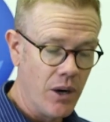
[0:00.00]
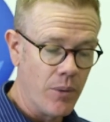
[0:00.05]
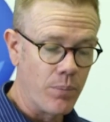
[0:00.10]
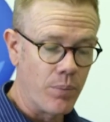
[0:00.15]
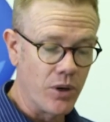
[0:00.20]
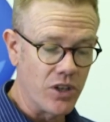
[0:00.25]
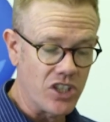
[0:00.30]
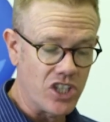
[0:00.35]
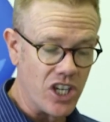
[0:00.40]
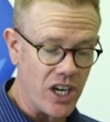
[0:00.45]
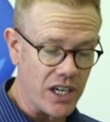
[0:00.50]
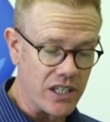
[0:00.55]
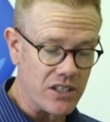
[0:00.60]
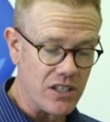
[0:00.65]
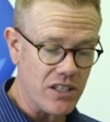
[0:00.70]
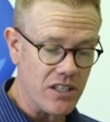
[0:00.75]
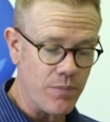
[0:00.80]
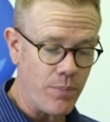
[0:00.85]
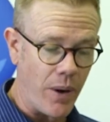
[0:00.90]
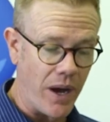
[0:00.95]

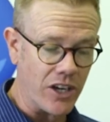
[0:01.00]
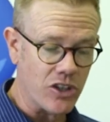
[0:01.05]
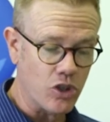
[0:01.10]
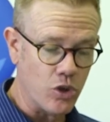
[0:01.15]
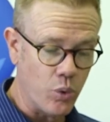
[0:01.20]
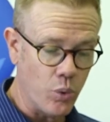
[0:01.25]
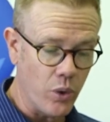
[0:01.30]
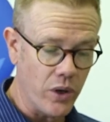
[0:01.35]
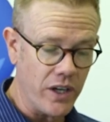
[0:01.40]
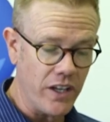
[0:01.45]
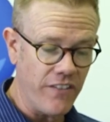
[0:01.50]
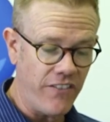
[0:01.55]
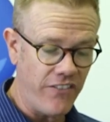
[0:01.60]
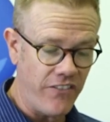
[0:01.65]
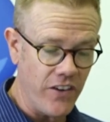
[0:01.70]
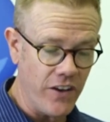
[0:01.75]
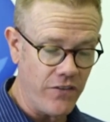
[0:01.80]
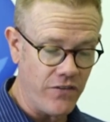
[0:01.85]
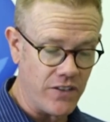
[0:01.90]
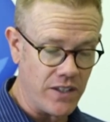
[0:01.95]
Projections by
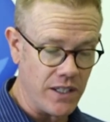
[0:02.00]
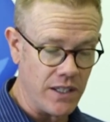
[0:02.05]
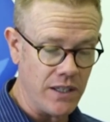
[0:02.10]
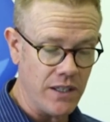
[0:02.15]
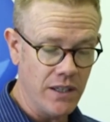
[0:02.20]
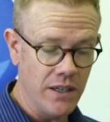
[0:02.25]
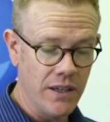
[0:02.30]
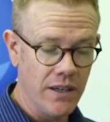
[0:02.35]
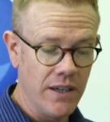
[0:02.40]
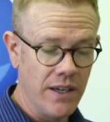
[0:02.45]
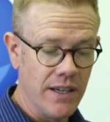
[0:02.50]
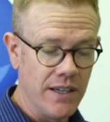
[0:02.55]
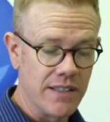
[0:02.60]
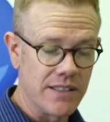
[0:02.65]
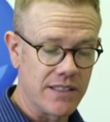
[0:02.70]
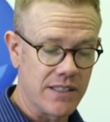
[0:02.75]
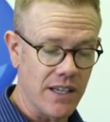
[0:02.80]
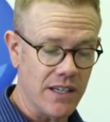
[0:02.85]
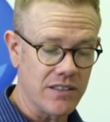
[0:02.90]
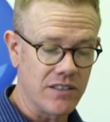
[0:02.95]
2050
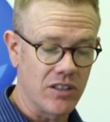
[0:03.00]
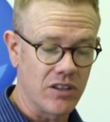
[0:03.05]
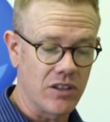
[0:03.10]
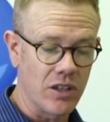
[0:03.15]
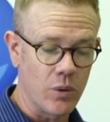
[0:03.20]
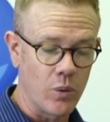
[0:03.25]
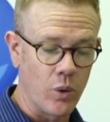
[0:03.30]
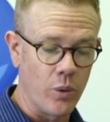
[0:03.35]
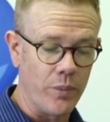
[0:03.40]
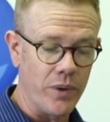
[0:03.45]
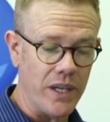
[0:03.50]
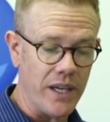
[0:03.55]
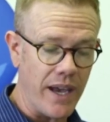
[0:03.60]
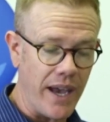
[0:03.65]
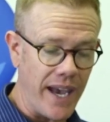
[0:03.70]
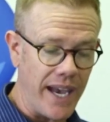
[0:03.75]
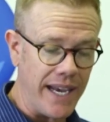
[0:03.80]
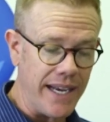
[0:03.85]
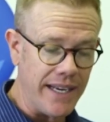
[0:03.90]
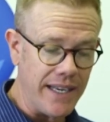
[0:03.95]
says that there will be
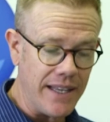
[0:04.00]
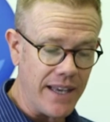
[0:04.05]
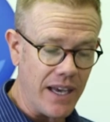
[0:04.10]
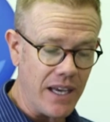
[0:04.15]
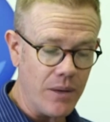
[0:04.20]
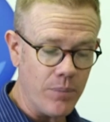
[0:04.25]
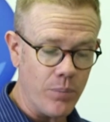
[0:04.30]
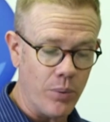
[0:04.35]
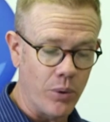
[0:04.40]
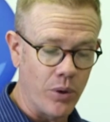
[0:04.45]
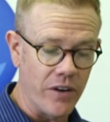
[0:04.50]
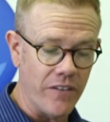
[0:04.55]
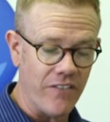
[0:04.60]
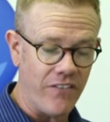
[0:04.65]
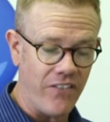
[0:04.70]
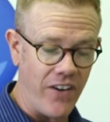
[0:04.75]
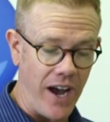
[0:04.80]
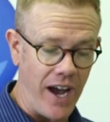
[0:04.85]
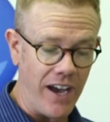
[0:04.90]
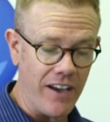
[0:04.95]

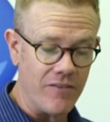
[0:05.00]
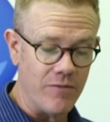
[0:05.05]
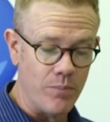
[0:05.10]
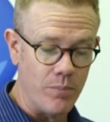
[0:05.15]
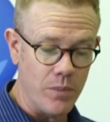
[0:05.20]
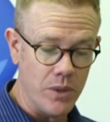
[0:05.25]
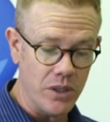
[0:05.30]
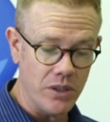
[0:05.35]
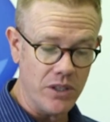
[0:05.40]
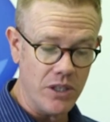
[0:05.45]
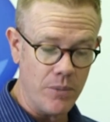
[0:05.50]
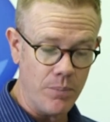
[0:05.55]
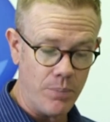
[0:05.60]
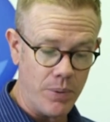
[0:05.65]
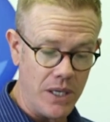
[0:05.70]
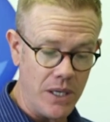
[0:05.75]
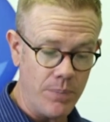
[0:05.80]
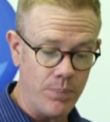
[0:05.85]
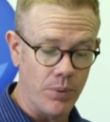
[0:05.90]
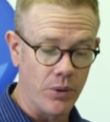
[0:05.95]
88.5 million
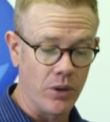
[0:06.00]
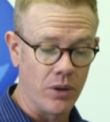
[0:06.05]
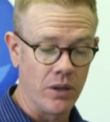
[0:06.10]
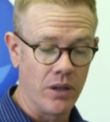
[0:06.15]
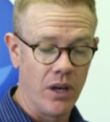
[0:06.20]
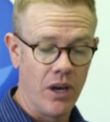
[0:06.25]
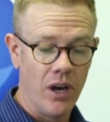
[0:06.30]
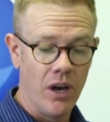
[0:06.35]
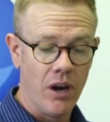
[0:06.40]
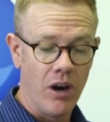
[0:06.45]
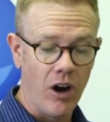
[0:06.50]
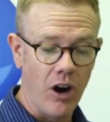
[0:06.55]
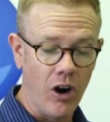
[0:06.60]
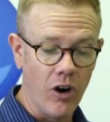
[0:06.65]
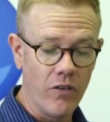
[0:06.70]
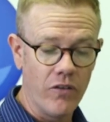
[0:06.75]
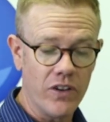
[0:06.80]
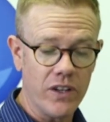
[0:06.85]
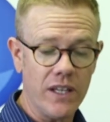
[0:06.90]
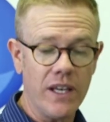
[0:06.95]
people
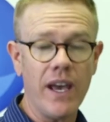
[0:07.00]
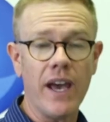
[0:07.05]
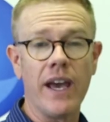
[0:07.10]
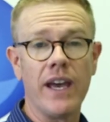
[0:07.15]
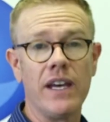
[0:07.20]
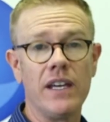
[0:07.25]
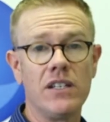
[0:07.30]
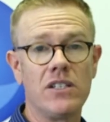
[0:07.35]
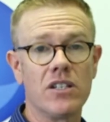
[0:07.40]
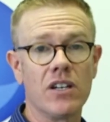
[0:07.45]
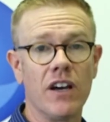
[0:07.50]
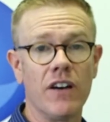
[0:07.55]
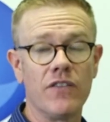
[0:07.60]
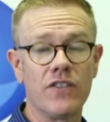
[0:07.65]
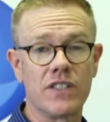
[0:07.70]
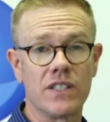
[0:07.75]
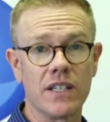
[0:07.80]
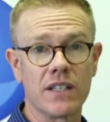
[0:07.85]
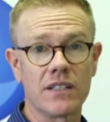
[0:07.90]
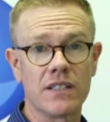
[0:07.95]
over the age of
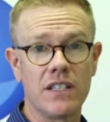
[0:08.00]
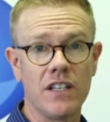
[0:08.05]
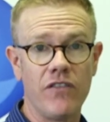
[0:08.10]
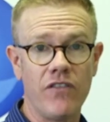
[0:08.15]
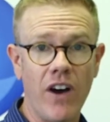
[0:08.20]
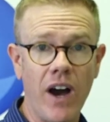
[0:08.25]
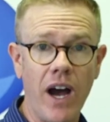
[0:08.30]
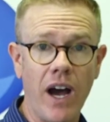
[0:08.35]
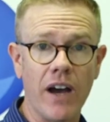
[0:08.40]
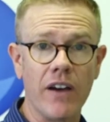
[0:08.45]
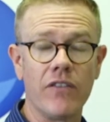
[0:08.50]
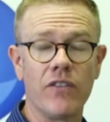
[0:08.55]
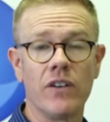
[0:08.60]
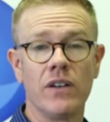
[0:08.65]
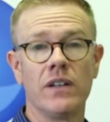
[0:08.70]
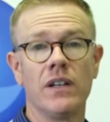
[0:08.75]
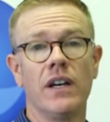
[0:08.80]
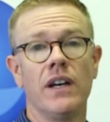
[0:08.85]
65.